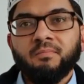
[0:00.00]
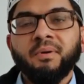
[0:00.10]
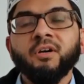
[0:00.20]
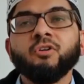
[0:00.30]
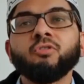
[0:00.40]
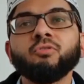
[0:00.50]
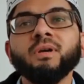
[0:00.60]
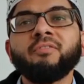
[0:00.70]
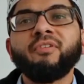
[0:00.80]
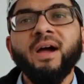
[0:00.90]
But
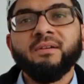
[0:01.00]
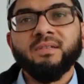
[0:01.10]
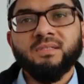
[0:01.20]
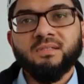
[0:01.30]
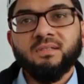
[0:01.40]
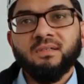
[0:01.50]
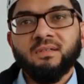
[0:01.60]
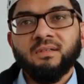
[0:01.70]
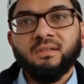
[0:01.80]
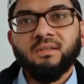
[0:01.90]
coronavirus
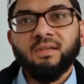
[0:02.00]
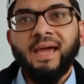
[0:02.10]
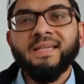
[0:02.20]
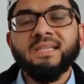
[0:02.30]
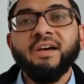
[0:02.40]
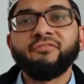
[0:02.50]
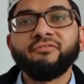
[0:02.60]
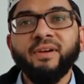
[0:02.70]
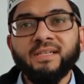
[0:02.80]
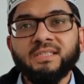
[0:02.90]
has
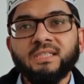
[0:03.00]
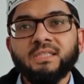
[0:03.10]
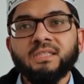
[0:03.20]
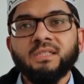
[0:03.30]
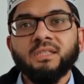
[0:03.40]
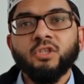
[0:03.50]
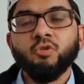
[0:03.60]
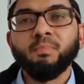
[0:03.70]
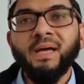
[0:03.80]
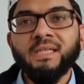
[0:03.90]
affected
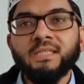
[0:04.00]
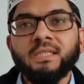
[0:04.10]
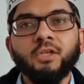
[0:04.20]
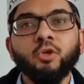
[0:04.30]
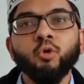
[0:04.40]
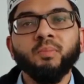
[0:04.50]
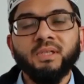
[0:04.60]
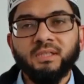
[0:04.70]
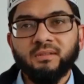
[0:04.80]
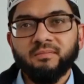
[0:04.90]
humanity
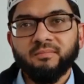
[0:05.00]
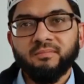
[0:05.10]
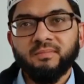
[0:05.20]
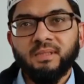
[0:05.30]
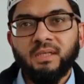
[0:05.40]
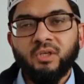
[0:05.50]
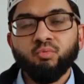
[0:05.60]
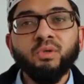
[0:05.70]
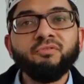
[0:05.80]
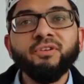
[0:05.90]
globally.
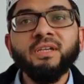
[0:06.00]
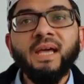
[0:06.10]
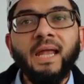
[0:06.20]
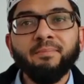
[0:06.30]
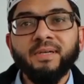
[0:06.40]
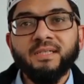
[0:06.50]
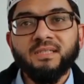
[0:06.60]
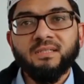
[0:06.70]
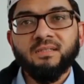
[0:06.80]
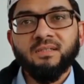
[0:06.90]
We feel
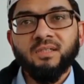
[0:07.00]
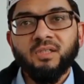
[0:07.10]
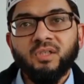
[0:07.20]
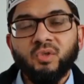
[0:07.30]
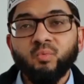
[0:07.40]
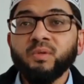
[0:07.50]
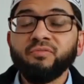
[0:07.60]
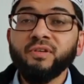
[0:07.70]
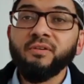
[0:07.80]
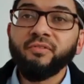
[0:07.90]
helpless. We
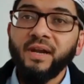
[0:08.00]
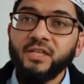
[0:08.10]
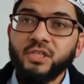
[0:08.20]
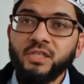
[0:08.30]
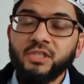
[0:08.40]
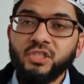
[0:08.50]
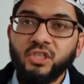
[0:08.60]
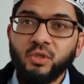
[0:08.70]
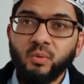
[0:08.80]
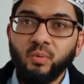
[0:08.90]
feel financially
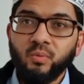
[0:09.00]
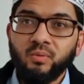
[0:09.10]
insecure.